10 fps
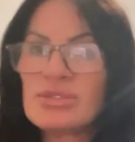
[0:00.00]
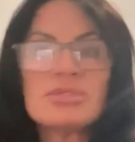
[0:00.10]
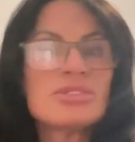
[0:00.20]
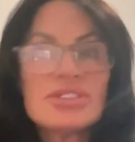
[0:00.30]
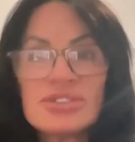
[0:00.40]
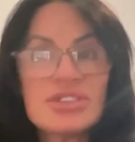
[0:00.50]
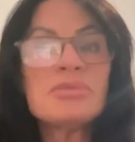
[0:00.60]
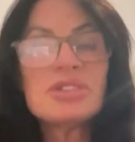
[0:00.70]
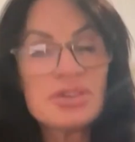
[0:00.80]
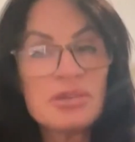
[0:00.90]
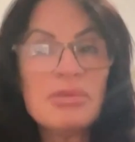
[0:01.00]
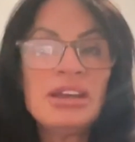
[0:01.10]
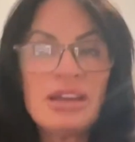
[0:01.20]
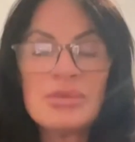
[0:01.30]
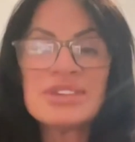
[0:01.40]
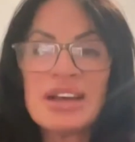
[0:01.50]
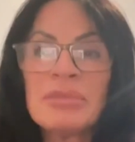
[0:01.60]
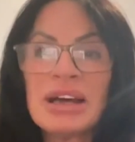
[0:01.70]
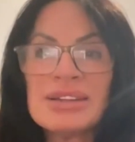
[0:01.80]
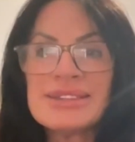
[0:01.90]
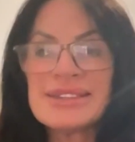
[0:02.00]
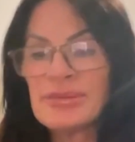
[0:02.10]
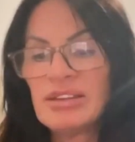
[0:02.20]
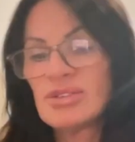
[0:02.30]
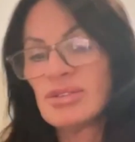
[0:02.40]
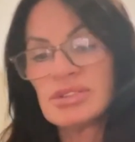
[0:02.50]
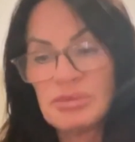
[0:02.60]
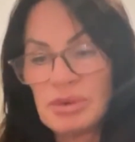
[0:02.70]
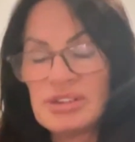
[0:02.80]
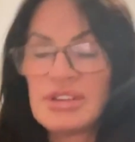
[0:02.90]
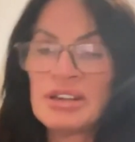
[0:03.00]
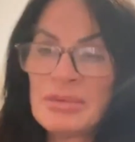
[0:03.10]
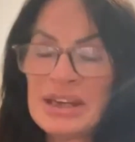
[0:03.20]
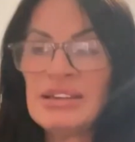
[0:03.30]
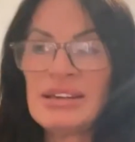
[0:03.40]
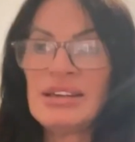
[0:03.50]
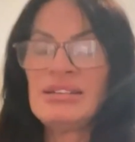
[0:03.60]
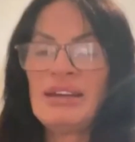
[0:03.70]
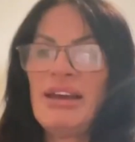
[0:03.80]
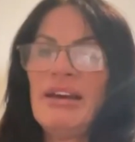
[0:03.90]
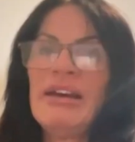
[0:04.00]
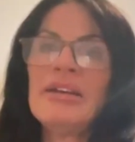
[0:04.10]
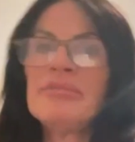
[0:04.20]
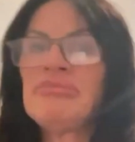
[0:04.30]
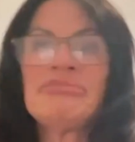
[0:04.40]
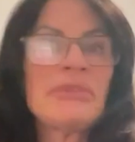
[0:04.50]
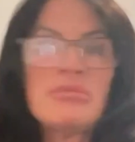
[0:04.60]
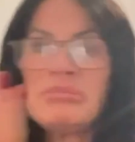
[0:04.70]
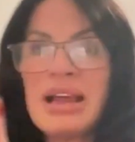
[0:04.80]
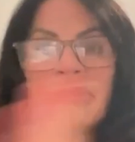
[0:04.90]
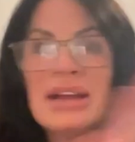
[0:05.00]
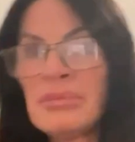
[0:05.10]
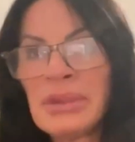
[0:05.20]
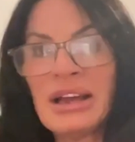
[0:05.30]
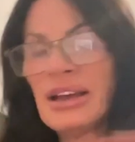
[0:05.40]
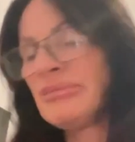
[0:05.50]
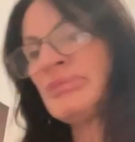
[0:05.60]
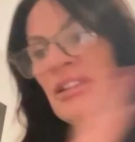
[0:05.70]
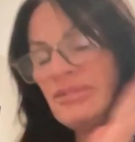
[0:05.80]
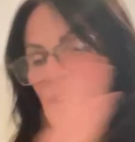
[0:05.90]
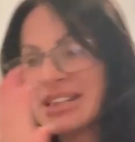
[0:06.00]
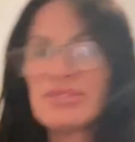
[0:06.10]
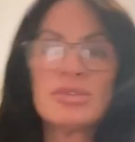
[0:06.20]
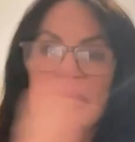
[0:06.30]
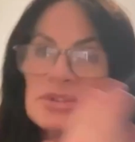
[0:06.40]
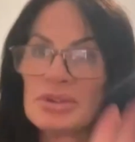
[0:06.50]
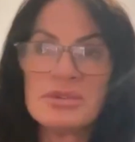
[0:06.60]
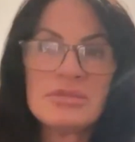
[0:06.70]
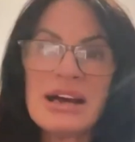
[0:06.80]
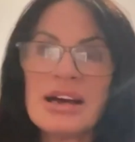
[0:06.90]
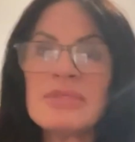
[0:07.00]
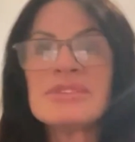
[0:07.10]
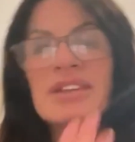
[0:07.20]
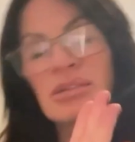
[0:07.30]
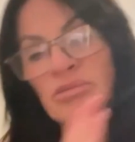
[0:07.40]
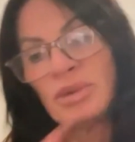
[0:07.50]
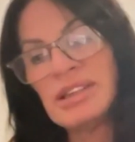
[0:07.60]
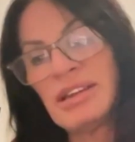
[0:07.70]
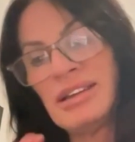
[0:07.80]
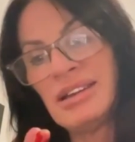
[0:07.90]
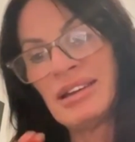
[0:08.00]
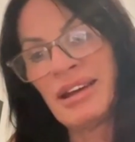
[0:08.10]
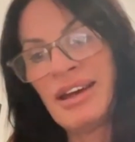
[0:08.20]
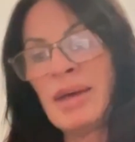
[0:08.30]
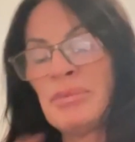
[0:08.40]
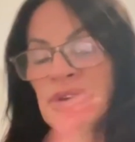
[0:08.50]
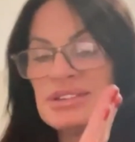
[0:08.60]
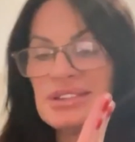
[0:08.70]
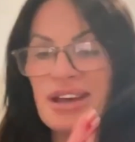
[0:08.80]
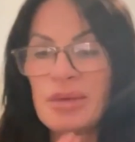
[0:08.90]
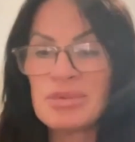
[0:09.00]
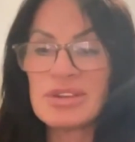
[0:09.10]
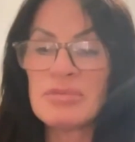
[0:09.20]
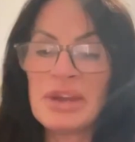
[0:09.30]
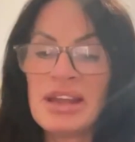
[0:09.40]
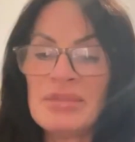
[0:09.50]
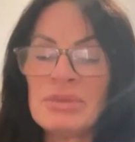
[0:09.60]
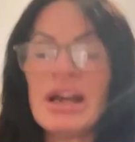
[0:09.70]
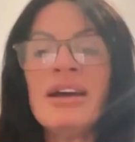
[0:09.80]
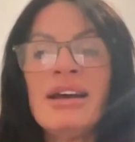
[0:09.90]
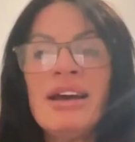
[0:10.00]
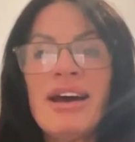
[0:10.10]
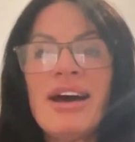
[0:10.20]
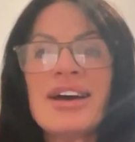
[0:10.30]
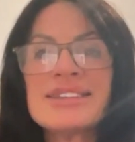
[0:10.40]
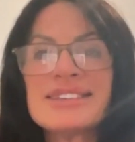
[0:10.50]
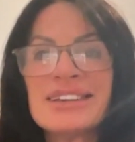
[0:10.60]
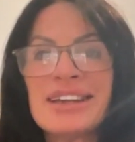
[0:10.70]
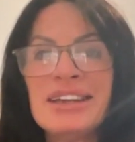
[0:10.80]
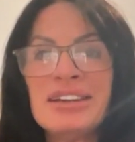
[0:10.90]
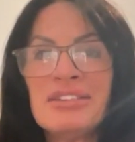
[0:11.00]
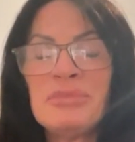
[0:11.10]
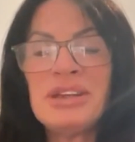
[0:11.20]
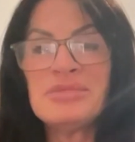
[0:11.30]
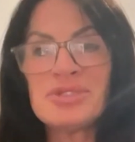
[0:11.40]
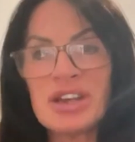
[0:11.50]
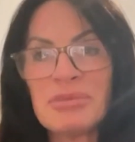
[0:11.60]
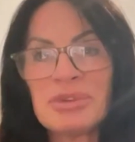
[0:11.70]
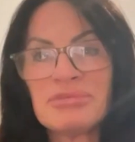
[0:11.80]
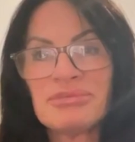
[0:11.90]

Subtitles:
the doctors and somebody took me. It was that bad. The doctor put it down to migraine. Blah, blah, blah. Fast forward, it all happened. And one night it happened, I was up in Edinburgh at a night of mediumship.